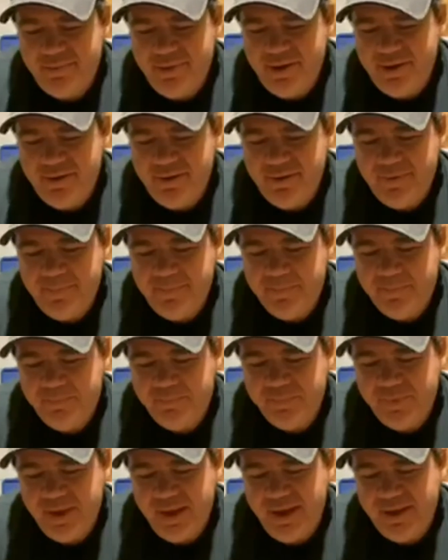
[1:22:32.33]
I had to get it
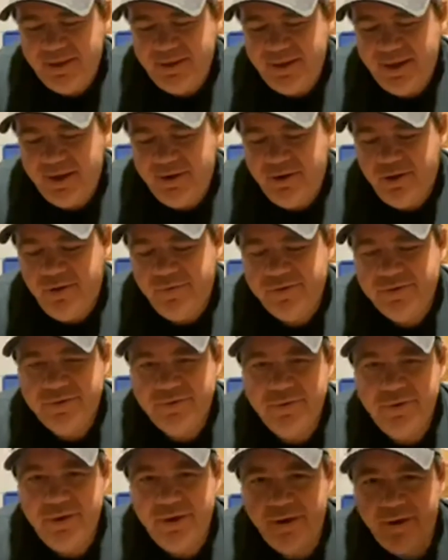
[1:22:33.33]
off because it really hurt.
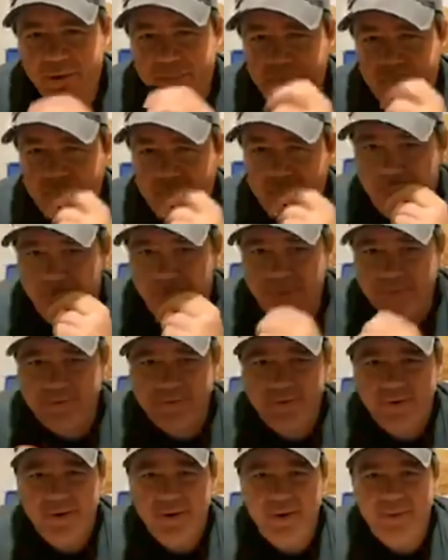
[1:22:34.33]
Sorry. If that
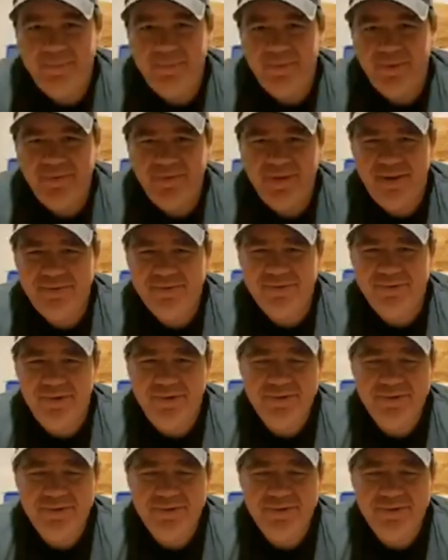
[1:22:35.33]
was gross, I'm sorry.